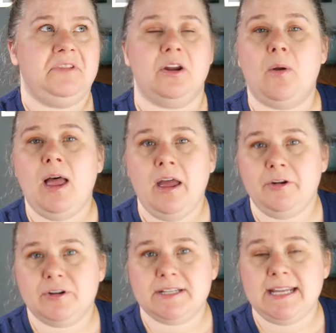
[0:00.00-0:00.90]
you know,
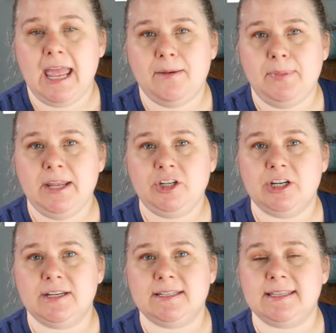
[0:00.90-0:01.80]
110
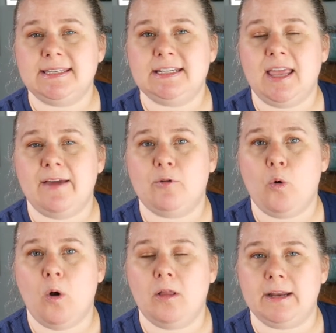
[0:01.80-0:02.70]
pitches and still have
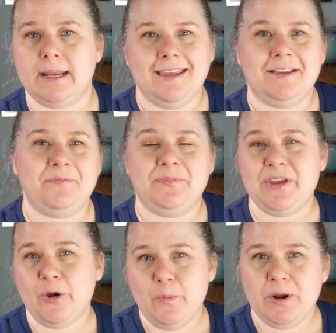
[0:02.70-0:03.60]
quality. Like,
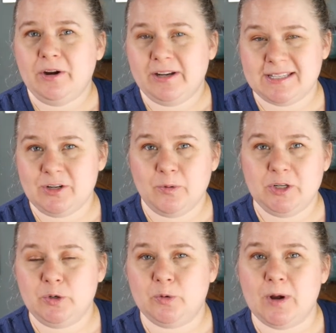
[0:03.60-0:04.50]
the opener isn't going
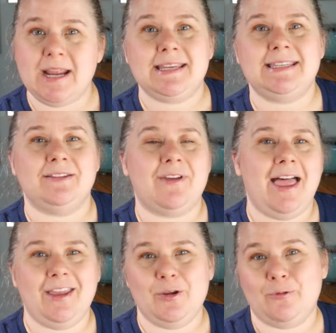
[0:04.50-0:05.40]
to erase the
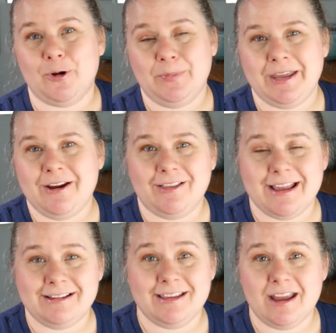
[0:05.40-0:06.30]
value for a player
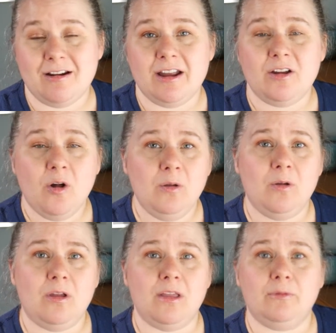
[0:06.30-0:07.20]
like Gerrit
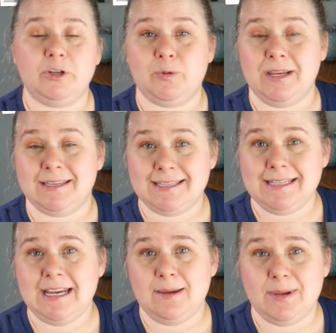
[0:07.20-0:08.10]
Cole, which we can
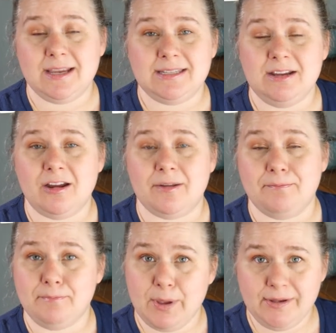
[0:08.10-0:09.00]
see because he got a
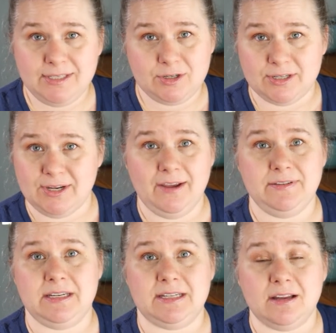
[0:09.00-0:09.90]
monstrous
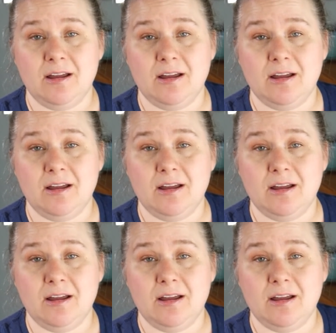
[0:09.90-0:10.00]
offseason